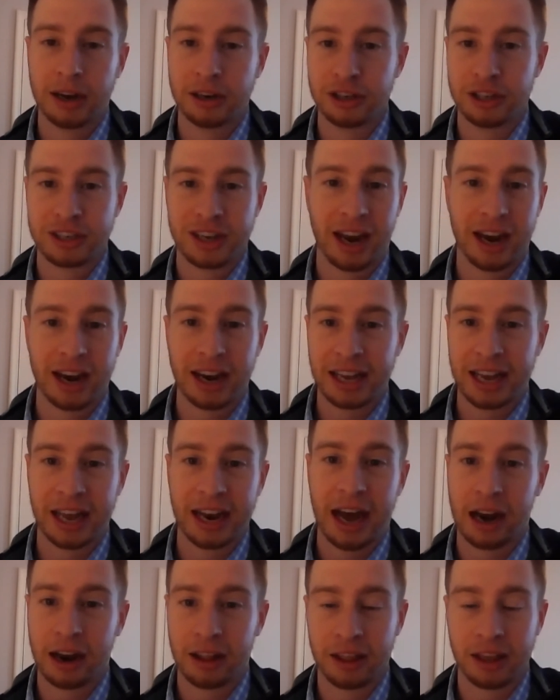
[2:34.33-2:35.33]
just kind of to
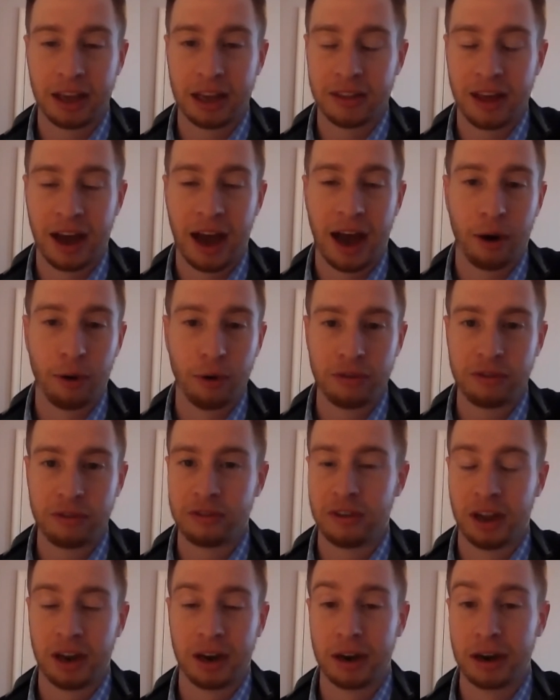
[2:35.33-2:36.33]
get out of the
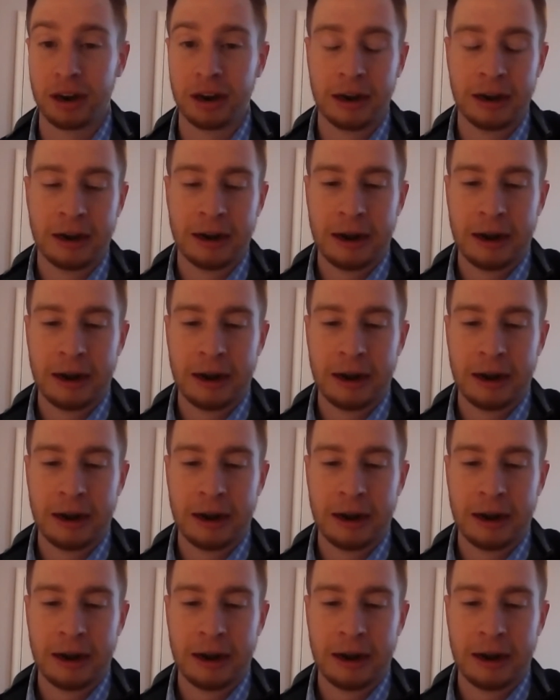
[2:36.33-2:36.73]
house. And